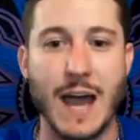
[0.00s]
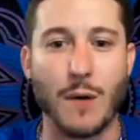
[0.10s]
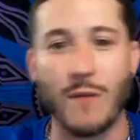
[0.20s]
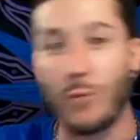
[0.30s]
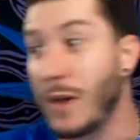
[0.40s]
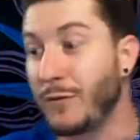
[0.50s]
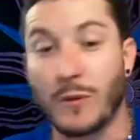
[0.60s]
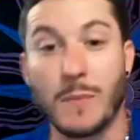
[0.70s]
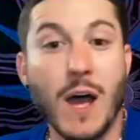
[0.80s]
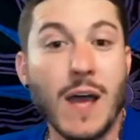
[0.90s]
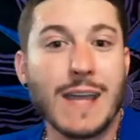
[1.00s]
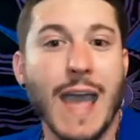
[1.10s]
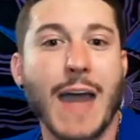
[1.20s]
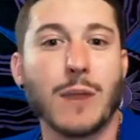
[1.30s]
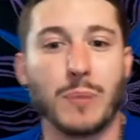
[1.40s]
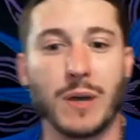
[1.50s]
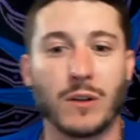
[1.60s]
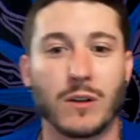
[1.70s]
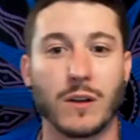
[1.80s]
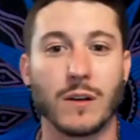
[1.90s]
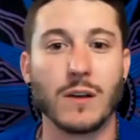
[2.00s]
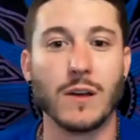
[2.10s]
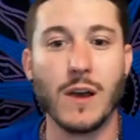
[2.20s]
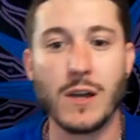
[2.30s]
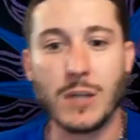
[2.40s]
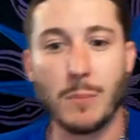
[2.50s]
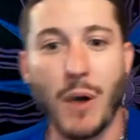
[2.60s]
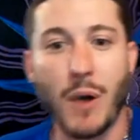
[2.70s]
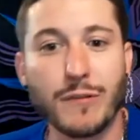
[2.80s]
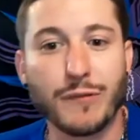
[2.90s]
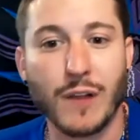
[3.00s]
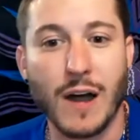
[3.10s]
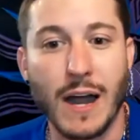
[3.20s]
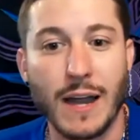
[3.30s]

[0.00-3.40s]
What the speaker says: I went from caterpillar to butterfly.